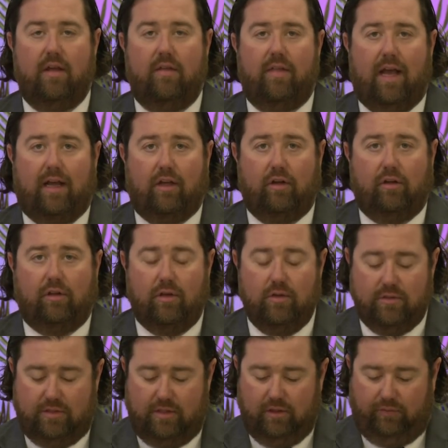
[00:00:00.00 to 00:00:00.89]
That
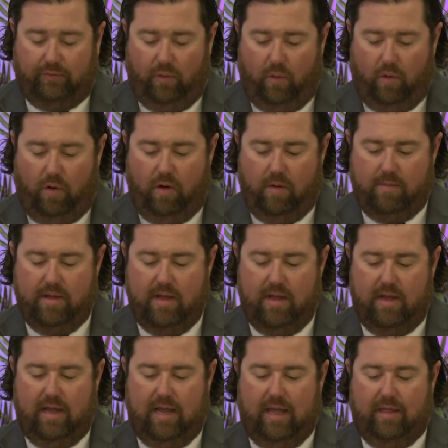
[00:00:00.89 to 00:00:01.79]
concludes this forum,
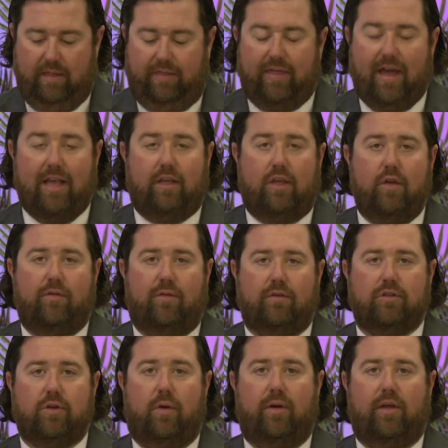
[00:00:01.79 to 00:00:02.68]
and thank you
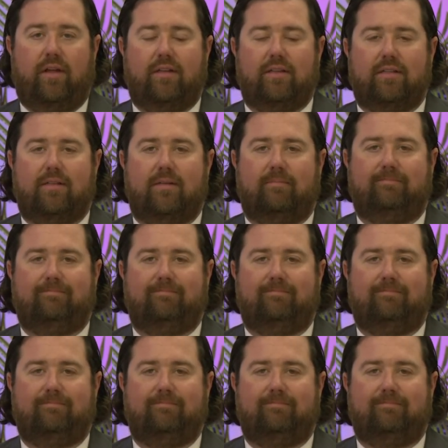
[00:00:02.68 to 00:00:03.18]
for joining us.